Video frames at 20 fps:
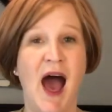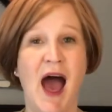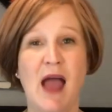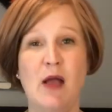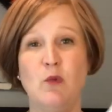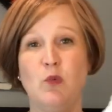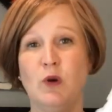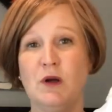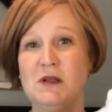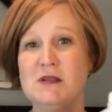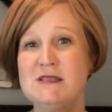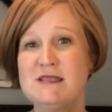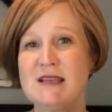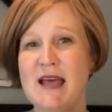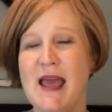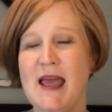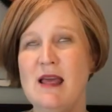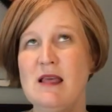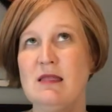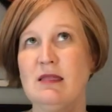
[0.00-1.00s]
I will
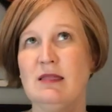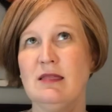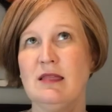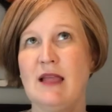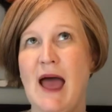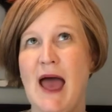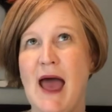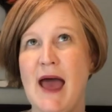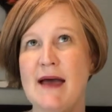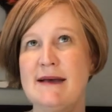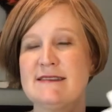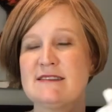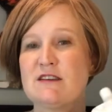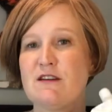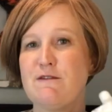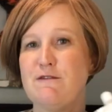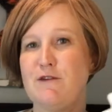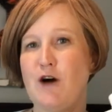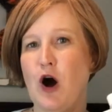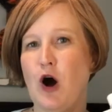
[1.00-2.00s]
say
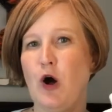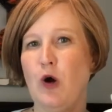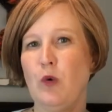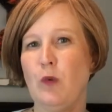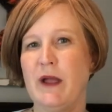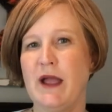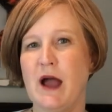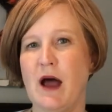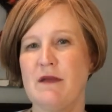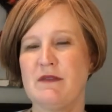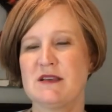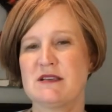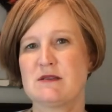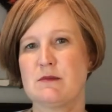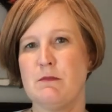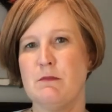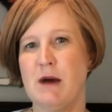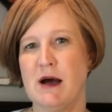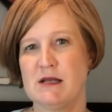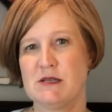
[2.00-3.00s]
last fall we got
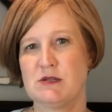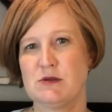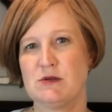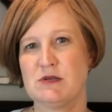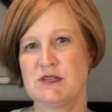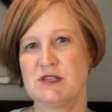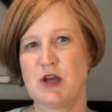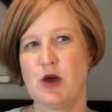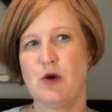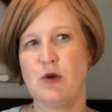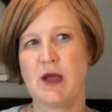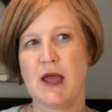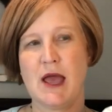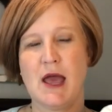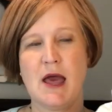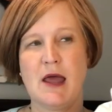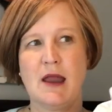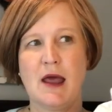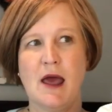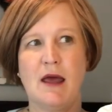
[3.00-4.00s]
this muscle soak
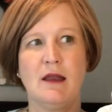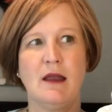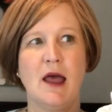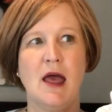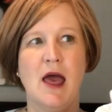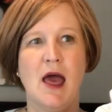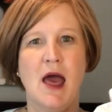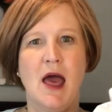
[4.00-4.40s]
in and